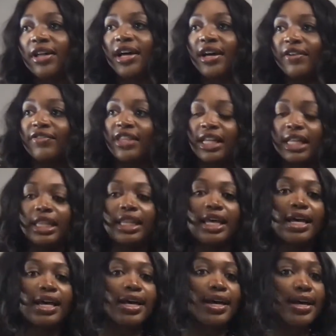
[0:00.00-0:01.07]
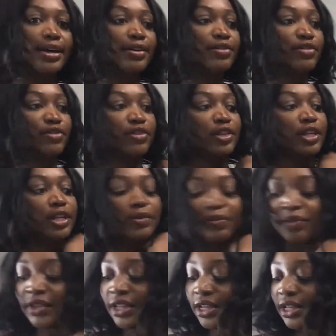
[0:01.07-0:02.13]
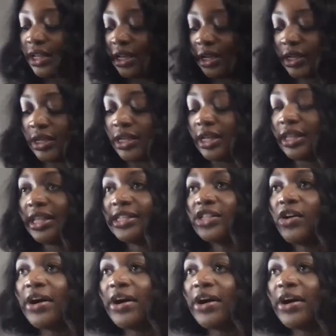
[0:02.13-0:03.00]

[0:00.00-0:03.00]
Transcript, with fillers: of the love. Let's